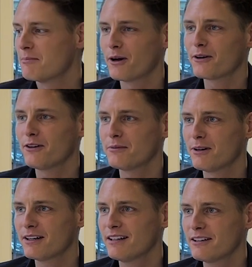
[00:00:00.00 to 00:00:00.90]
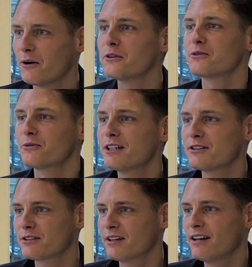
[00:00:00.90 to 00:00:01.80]
burned all the money, also
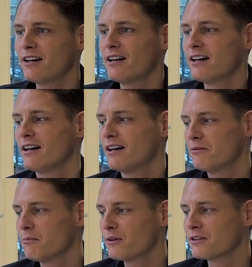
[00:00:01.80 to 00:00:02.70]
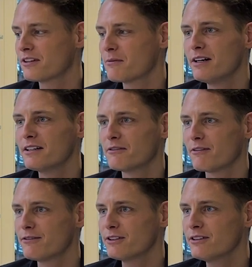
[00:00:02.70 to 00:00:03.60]
reached more than 10 million in
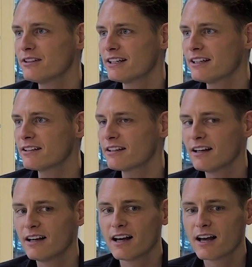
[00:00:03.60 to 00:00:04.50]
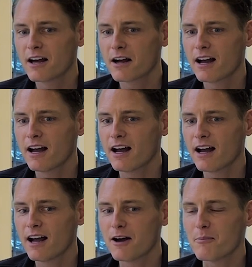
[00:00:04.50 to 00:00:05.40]
revenue in the end.
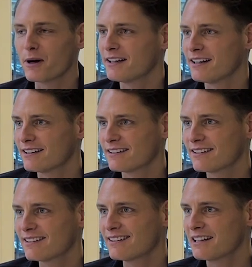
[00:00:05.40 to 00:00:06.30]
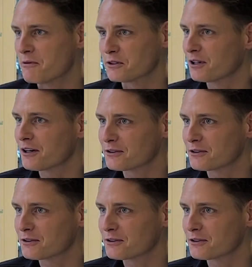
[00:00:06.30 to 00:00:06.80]
But then it was not a